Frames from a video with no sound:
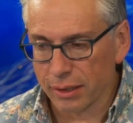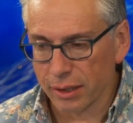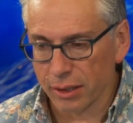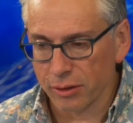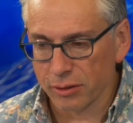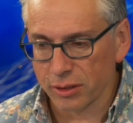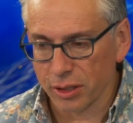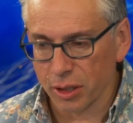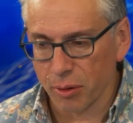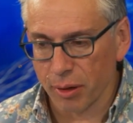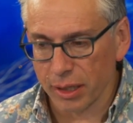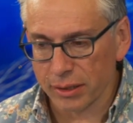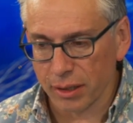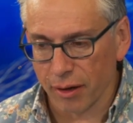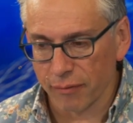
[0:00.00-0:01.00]
There's the
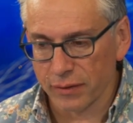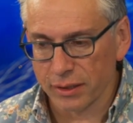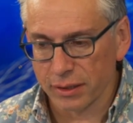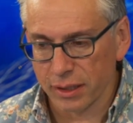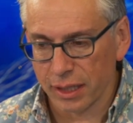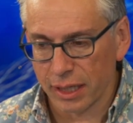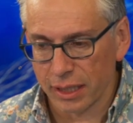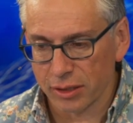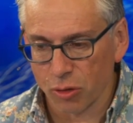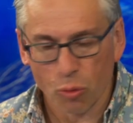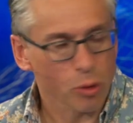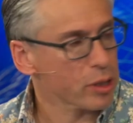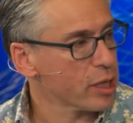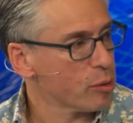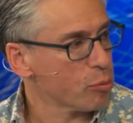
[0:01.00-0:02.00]
U.S. obviously is a
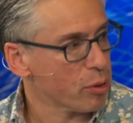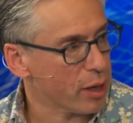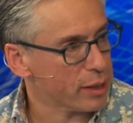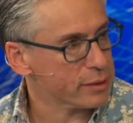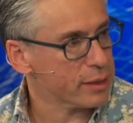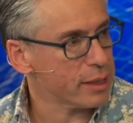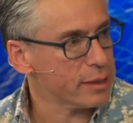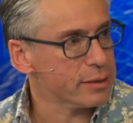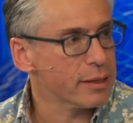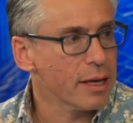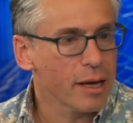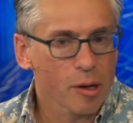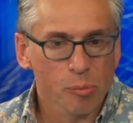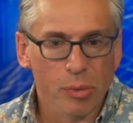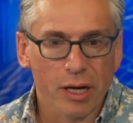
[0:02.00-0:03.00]
work in process,
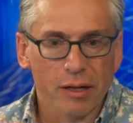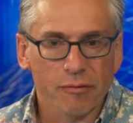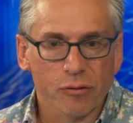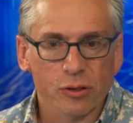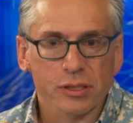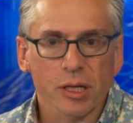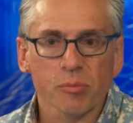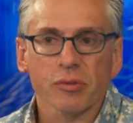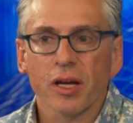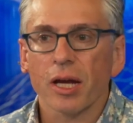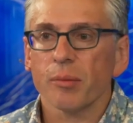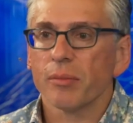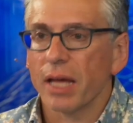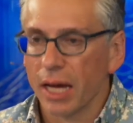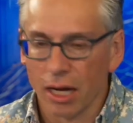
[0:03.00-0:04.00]
but for some
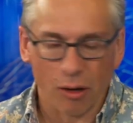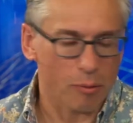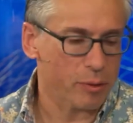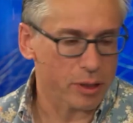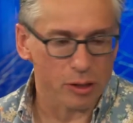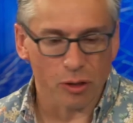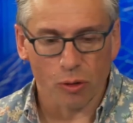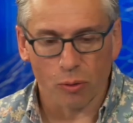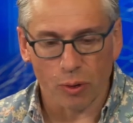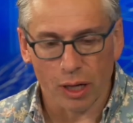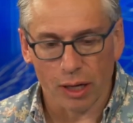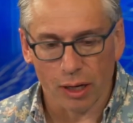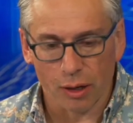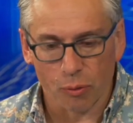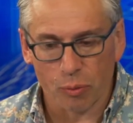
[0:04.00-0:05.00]
time now,
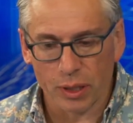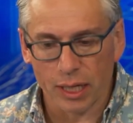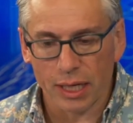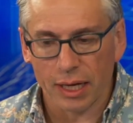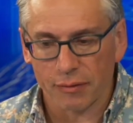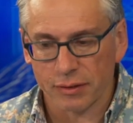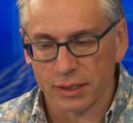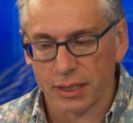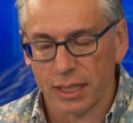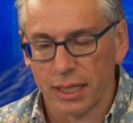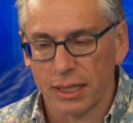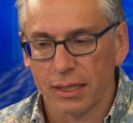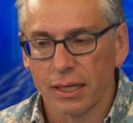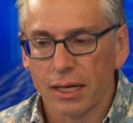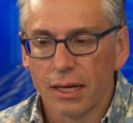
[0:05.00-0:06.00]
we have
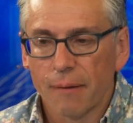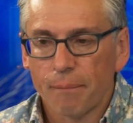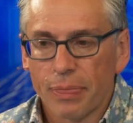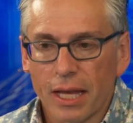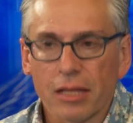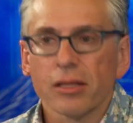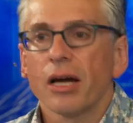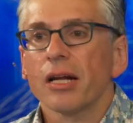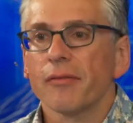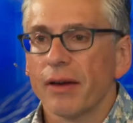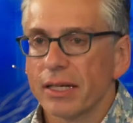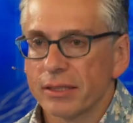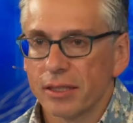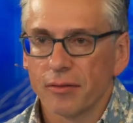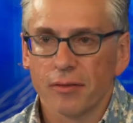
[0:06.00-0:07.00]
seen a lot of
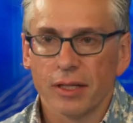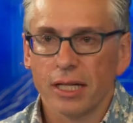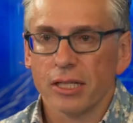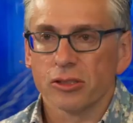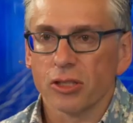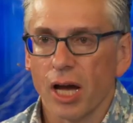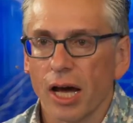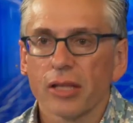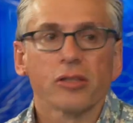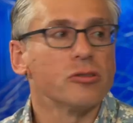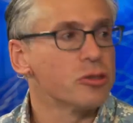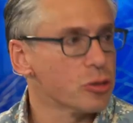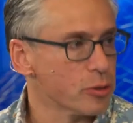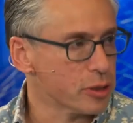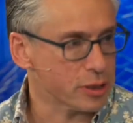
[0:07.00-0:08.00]
activity in
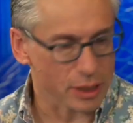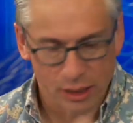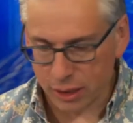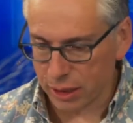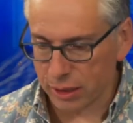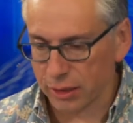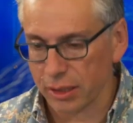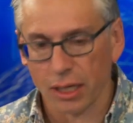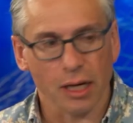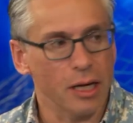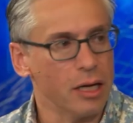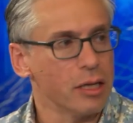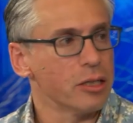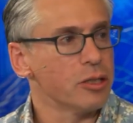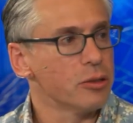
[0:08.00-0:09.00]
other jurisdictions:
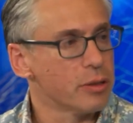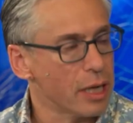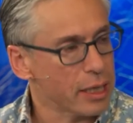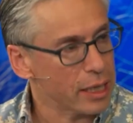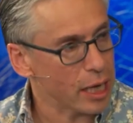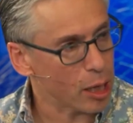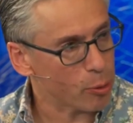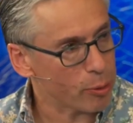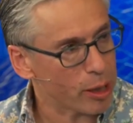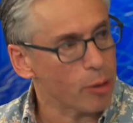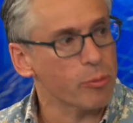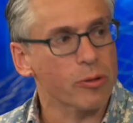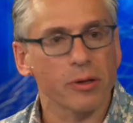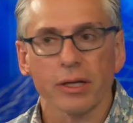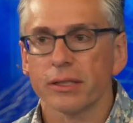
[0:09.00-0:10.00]
United Arab
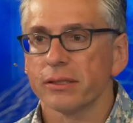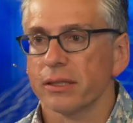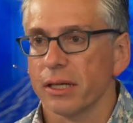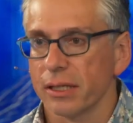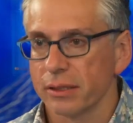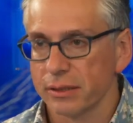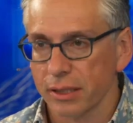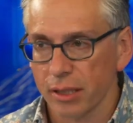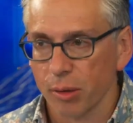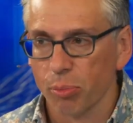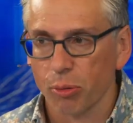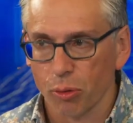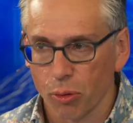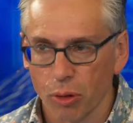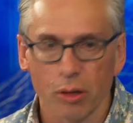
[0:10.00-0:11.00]
Emirates,
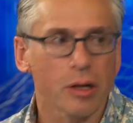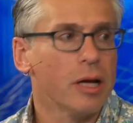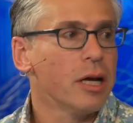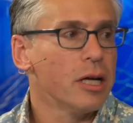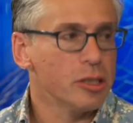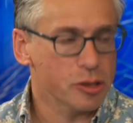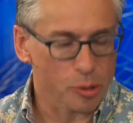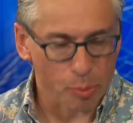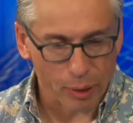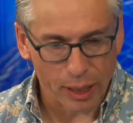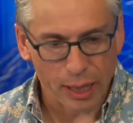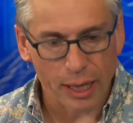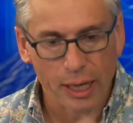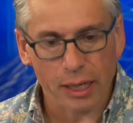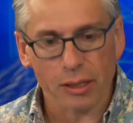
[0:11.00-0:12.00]
Singapore,
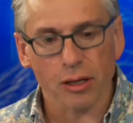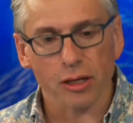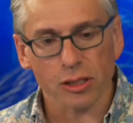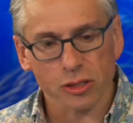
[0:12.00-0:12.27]
Japan,